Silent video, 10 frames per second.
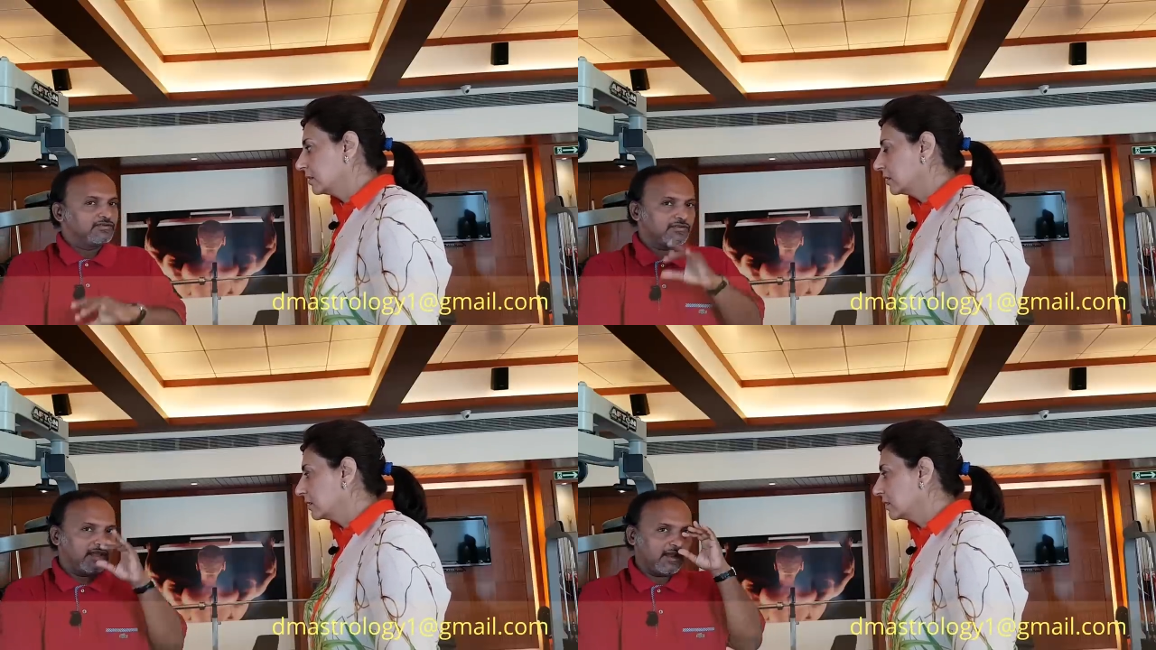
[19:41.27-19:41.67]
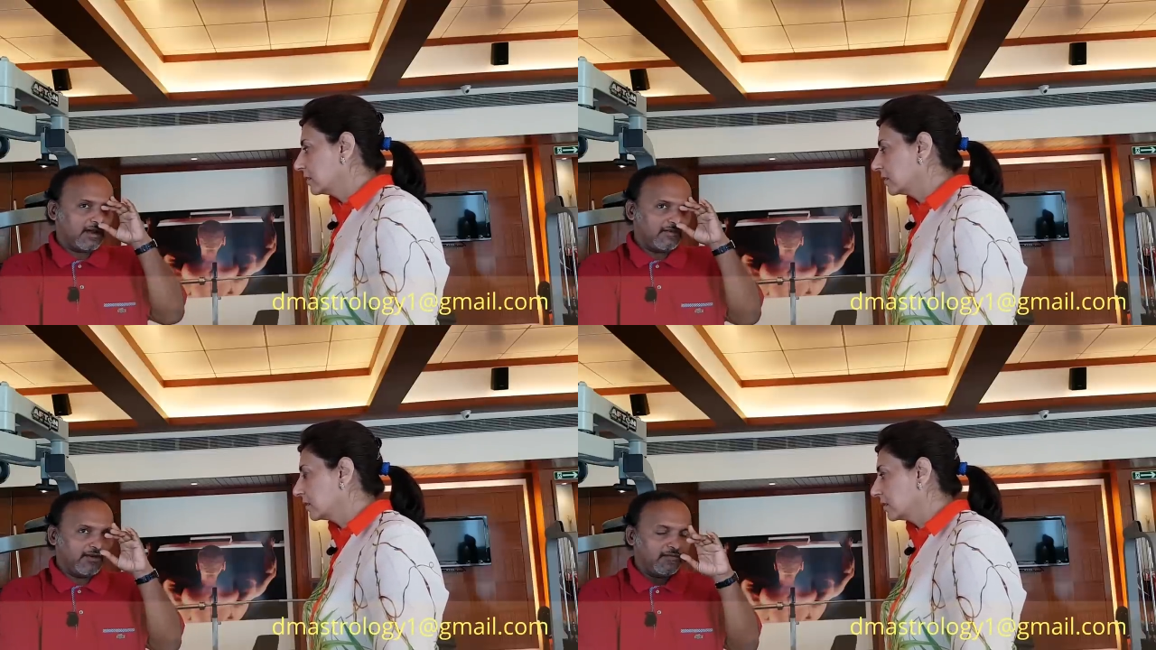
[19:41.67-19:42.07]
Speaker 1: So they
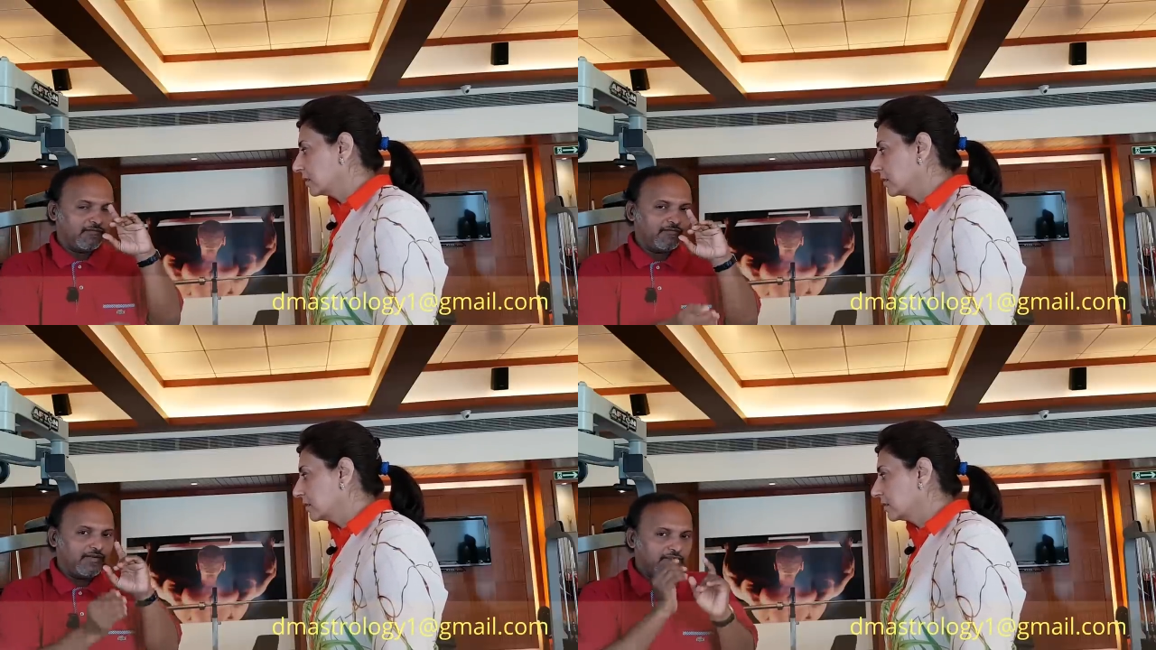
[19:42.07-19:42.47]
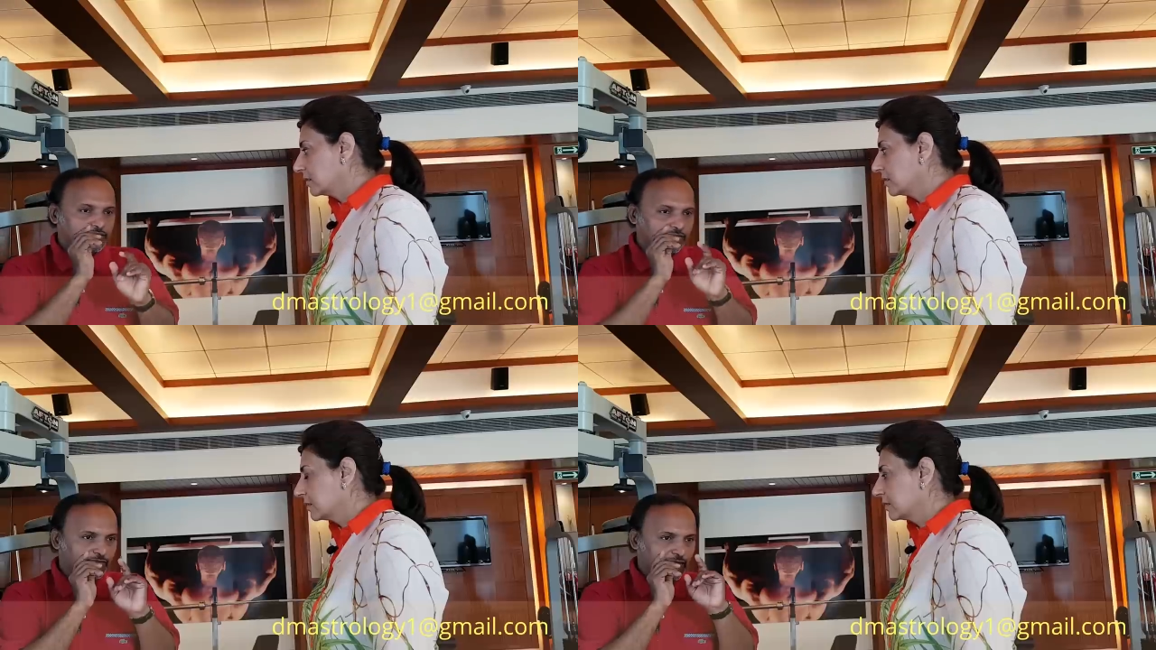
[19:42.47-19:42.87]
are aware
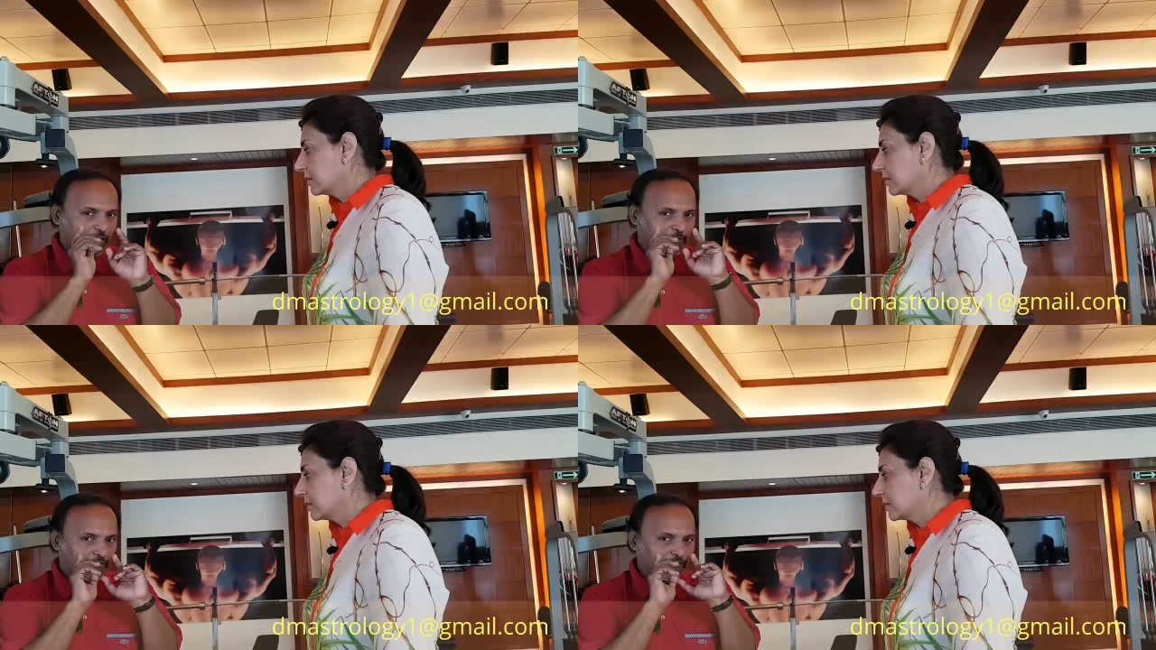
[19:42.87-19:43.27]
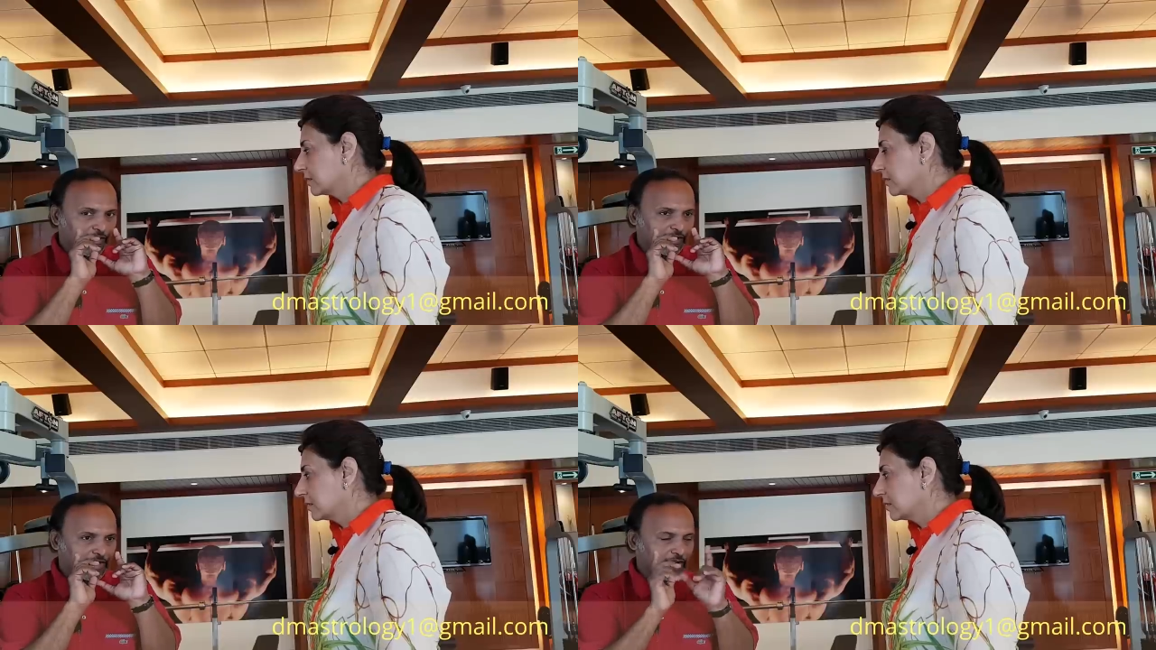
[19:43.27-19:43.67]
which type of
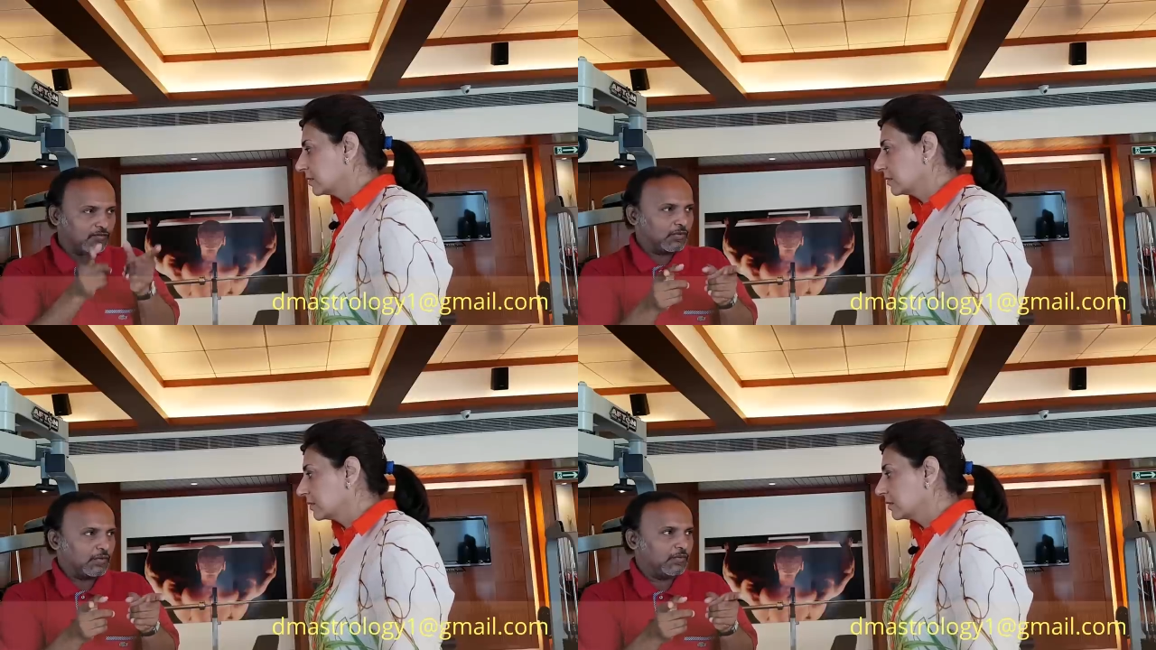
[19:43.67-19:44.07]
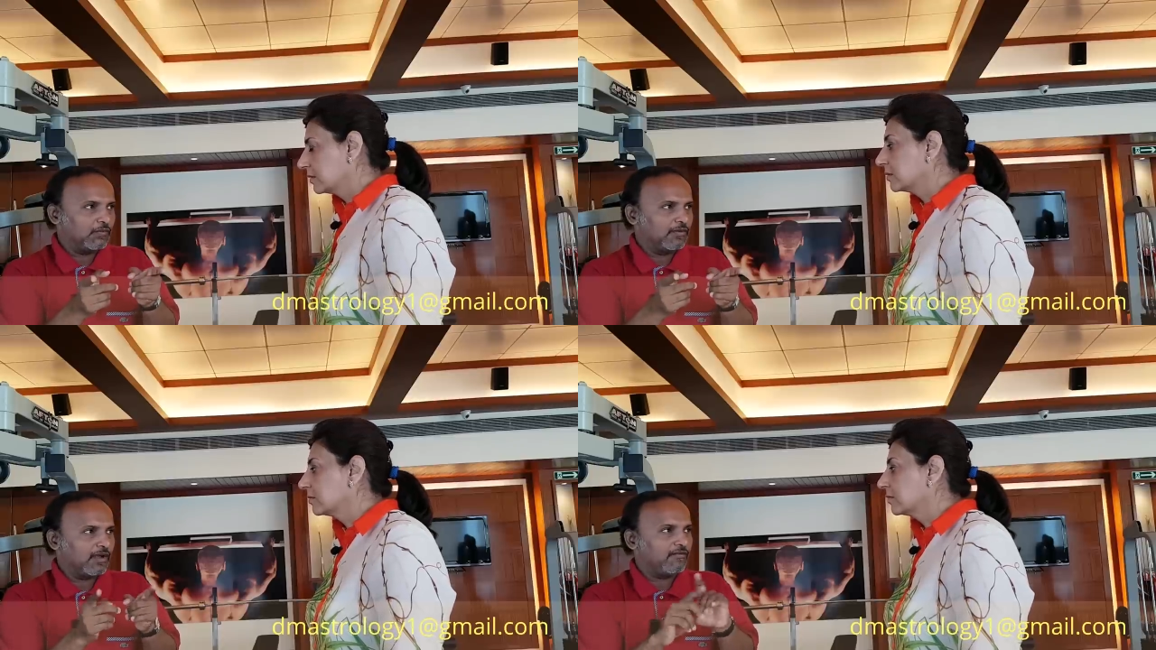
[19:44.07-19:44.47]
work they have to
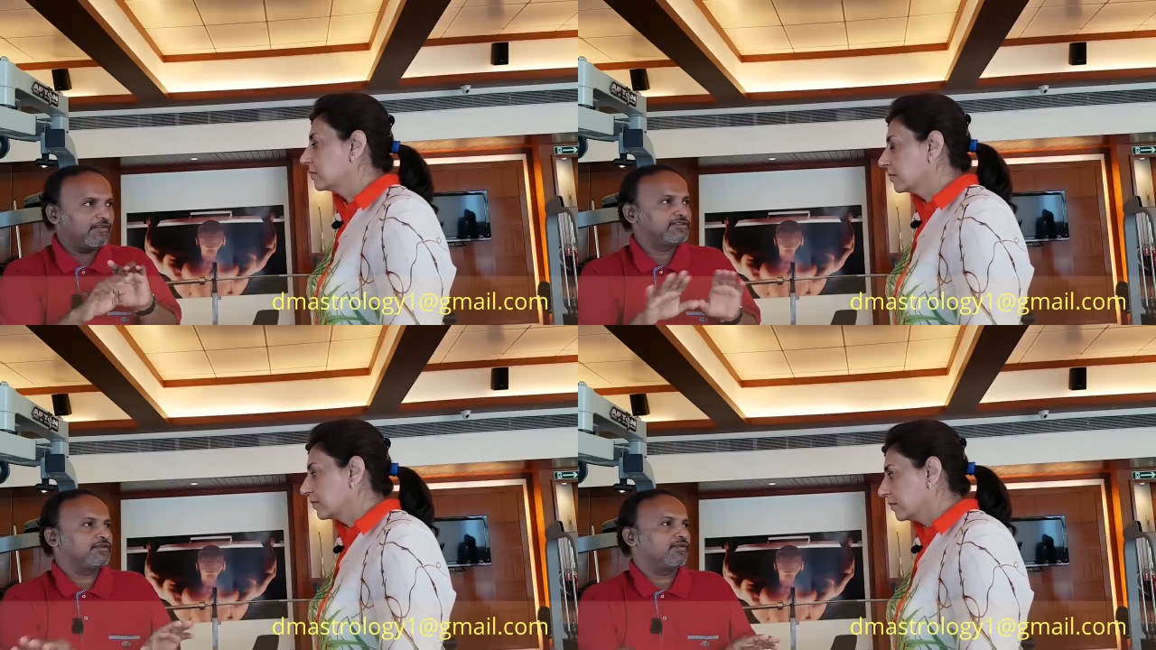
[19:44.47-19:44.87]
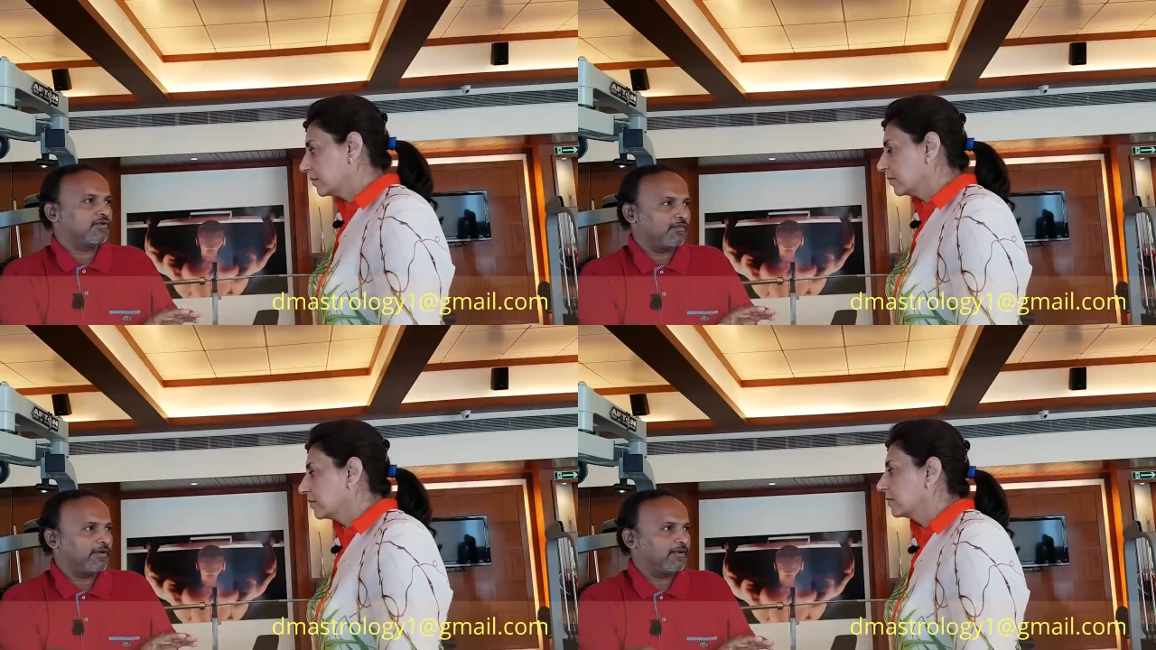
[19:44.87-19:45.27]
do and which
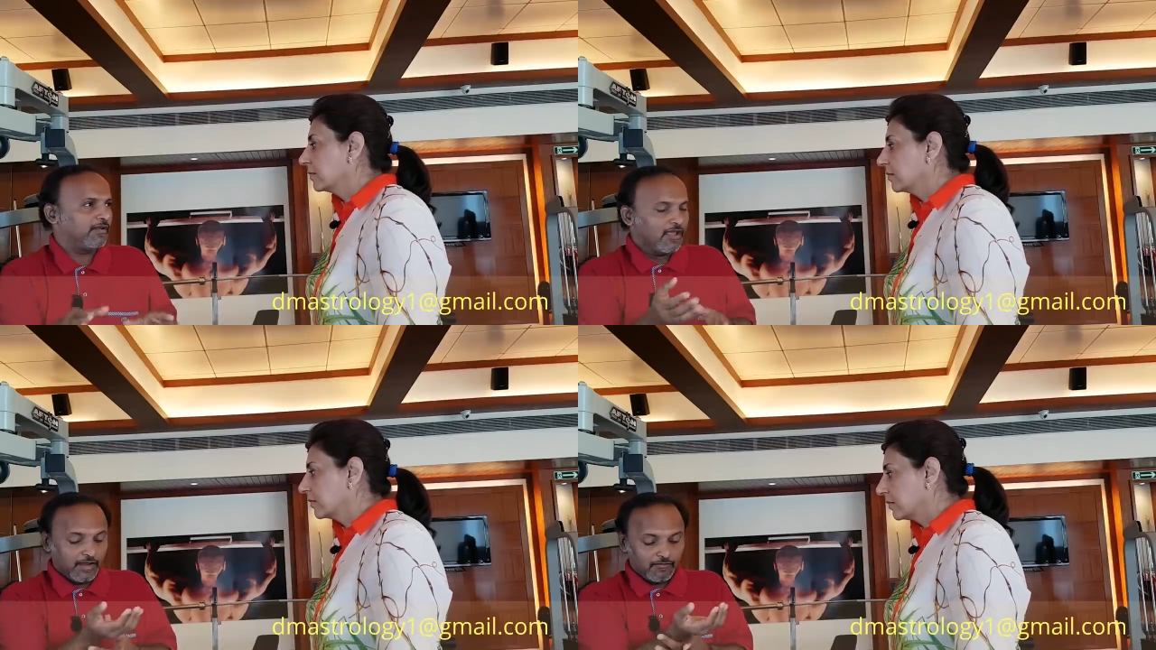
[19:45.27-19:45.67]
not to be done.